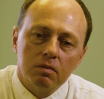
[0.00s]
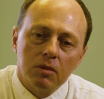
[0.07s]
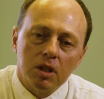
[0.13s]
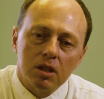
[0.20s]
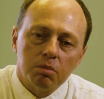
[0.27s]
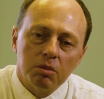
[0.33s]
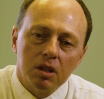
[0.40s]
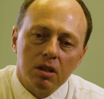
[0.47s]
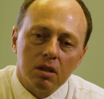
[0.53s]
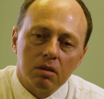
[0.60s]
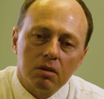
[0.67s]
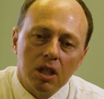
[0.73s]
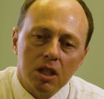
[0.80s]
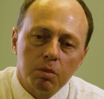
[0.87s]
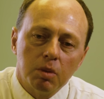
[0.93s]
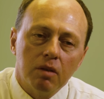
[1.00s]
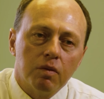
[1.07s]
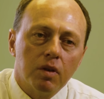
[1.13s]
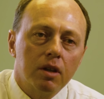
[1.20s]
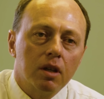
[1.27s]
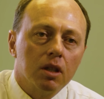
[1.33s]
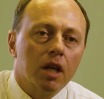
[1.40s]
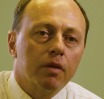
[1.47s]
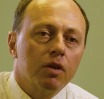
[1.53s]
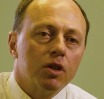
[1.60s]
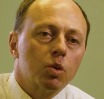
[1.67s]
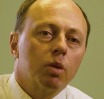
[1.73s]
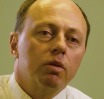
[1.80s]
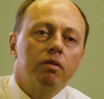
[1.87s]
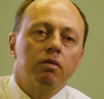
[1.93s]
it's been fun to leverage
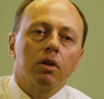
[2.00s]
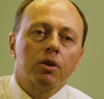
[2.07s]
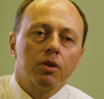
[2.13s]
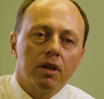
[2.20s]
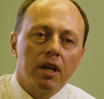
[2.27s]
what we've learned